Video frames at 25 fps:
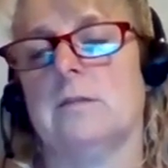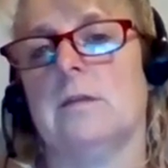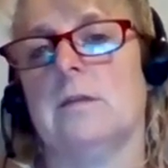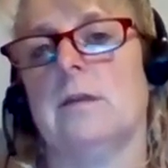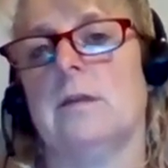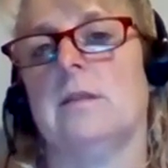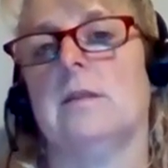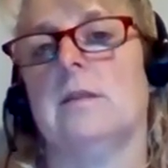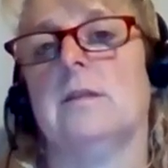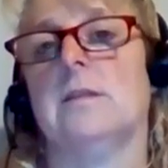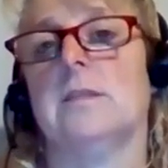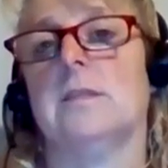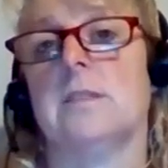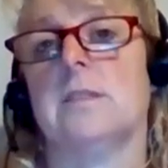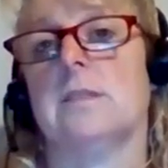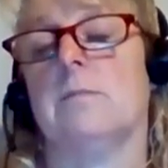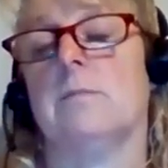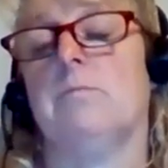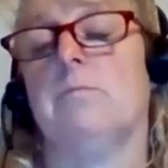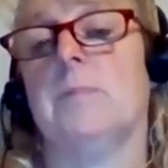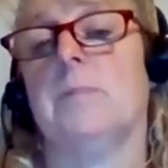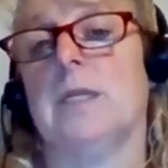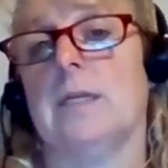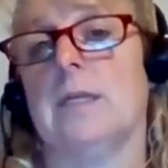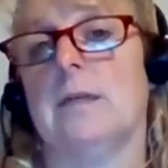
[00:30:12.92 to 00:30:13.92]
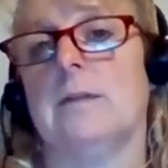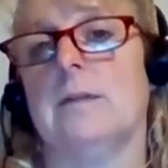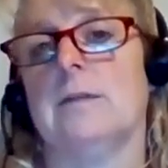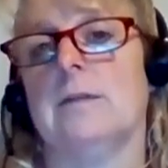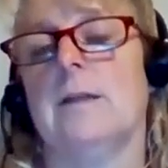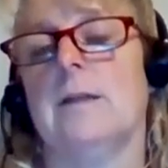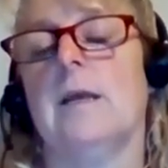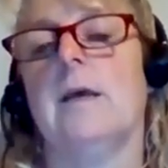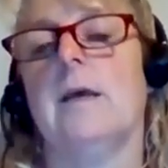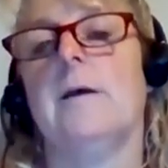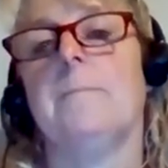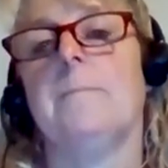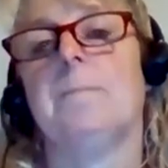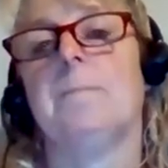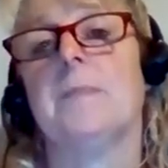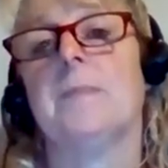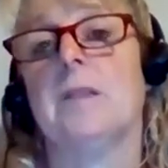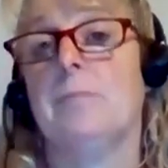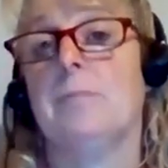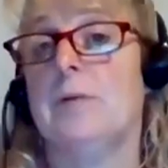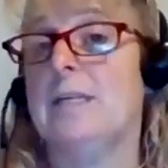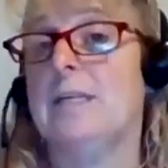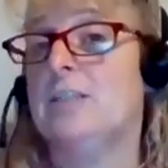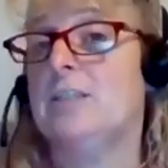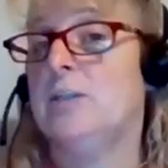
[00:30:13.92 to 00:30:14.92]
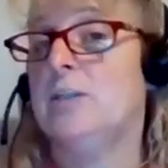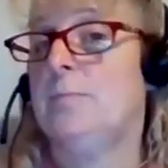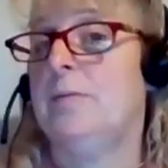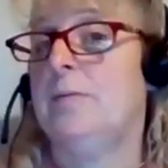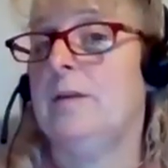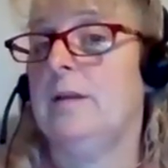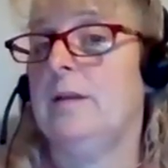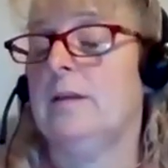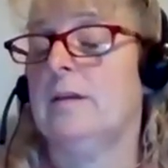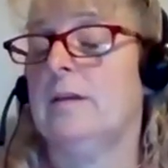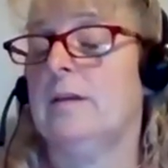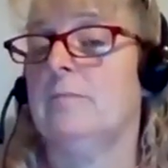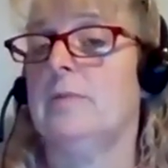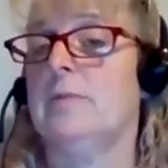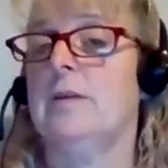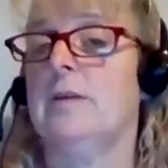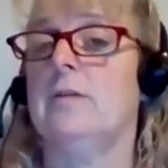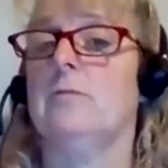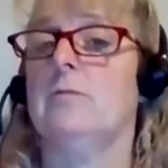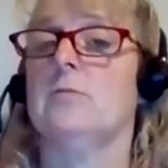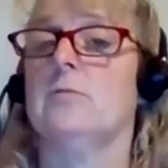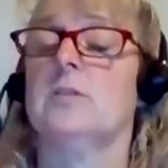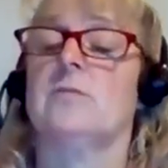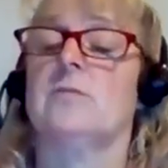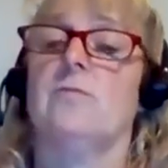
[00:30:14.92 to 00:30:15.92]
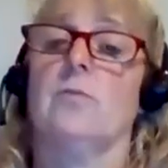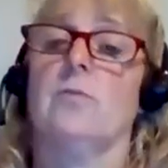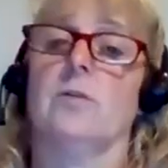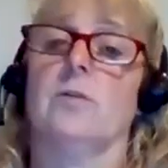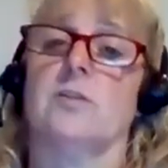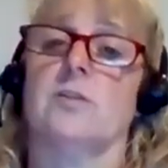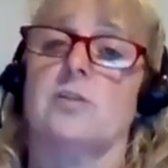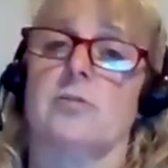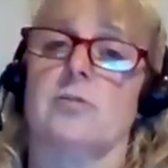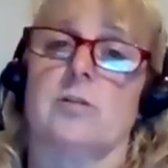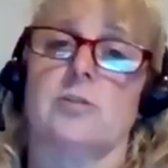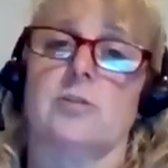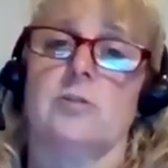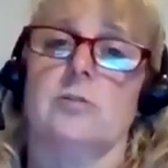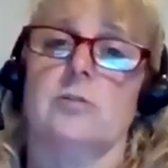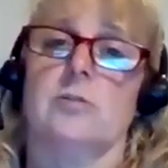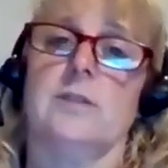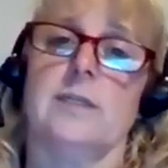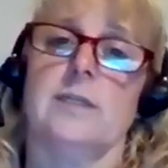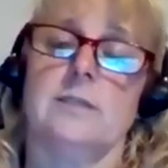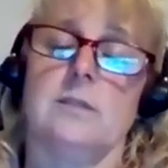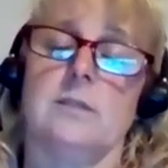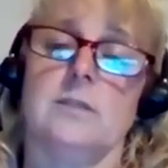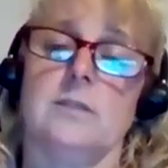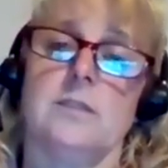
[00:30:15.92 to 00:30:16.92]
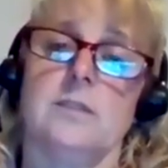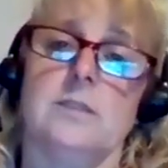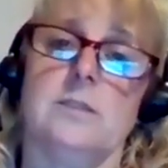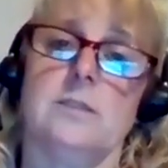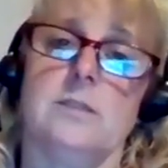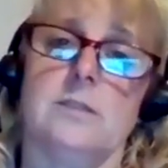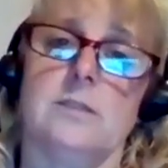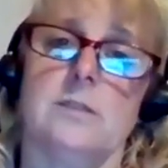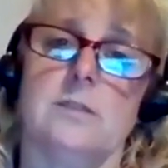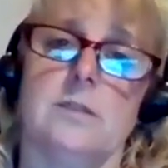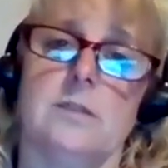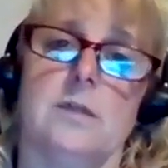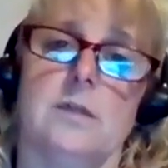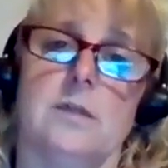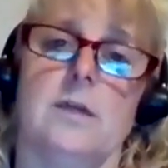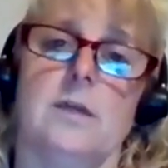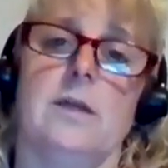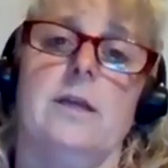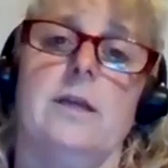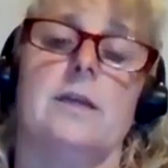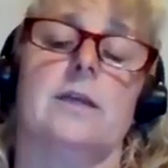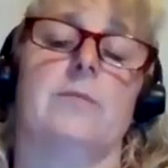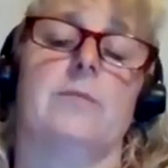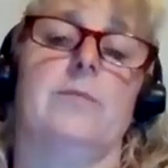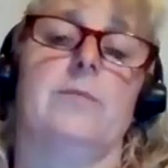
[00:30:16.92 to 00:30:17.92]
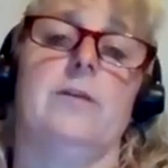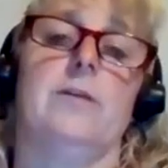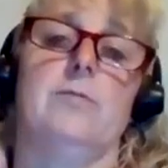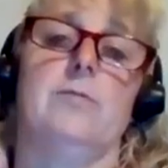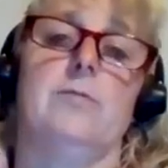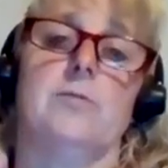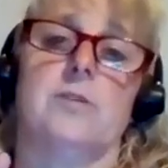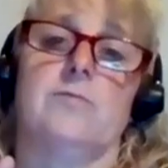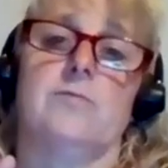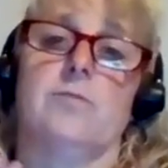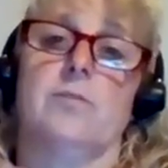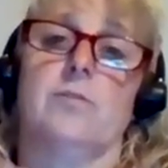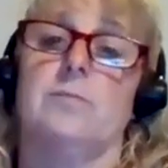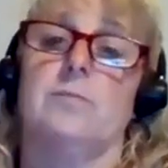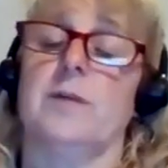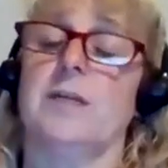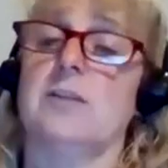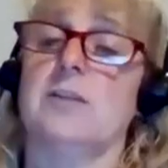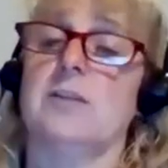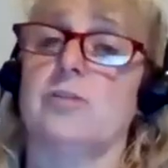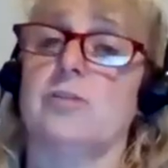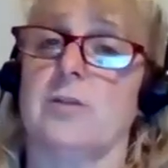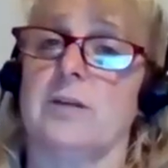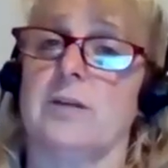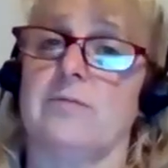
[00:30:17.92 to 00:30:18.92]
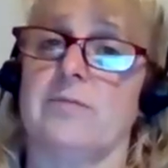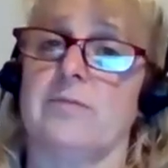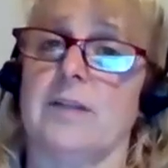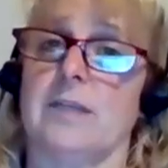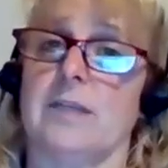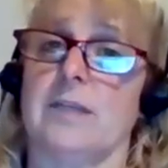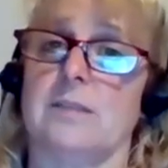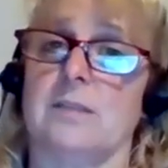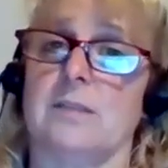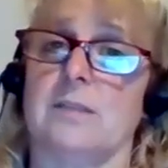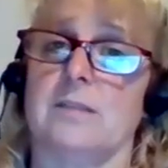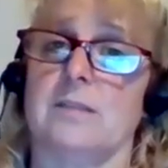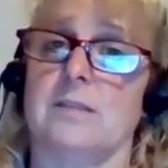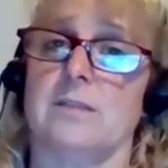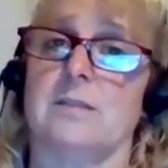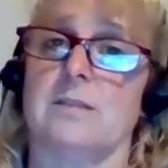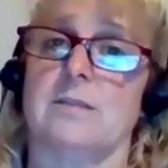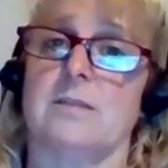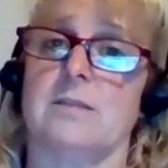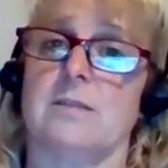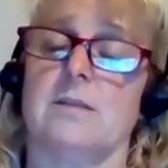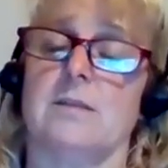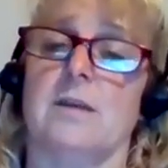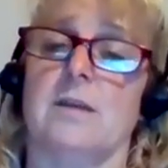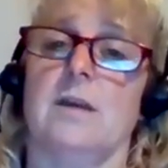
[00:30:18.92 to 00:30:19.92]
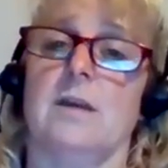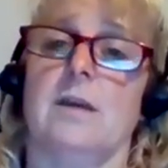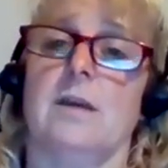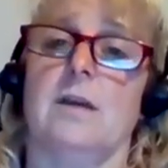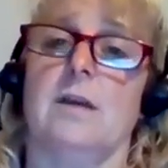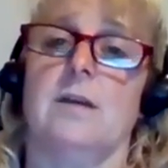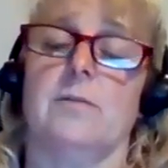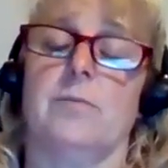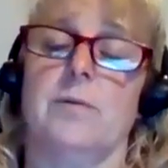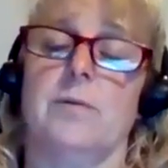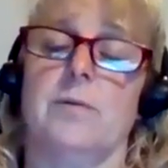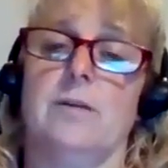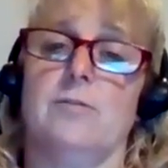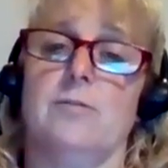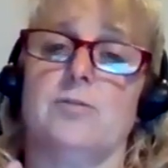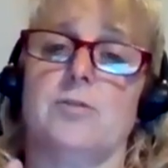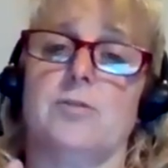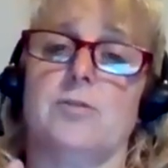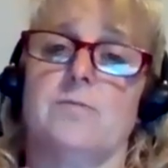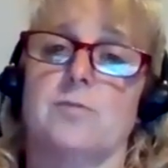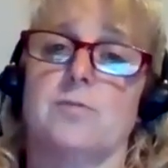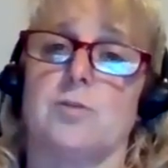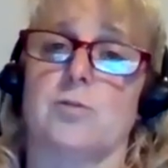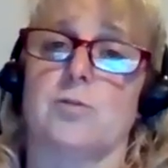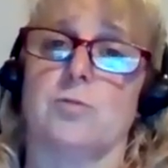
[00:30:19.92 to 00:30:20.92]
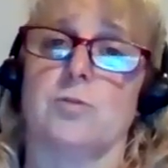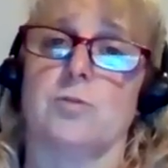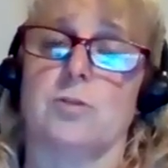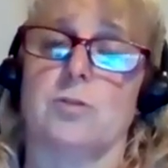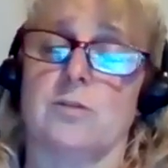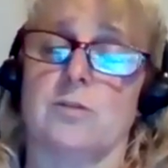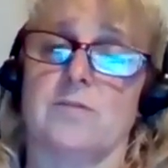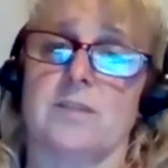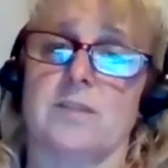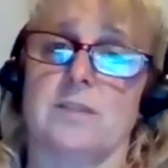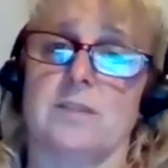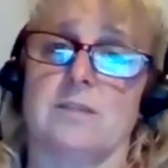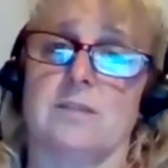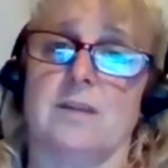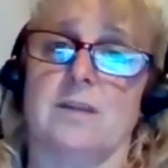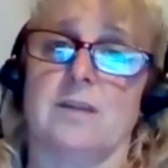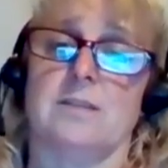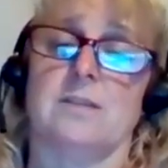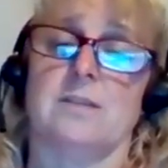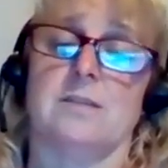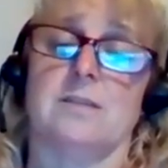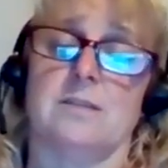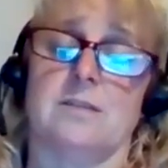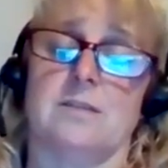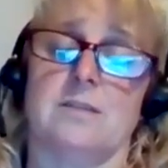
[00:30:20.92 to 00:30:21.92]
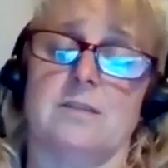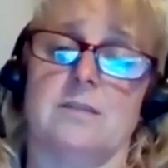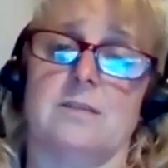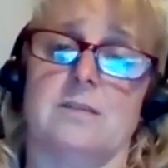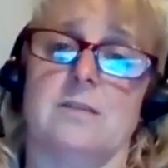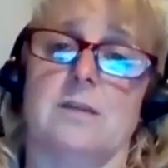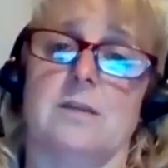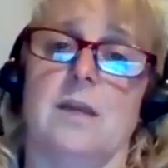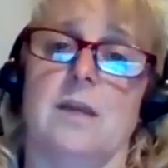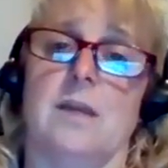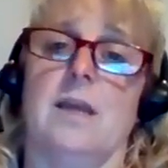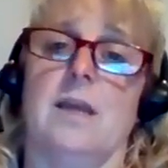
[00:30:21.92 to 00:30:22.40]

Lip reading: and then submit it. The PGP can be used for instructional licenses. It can be used for administrative licenses, and it can be used for school services licenses.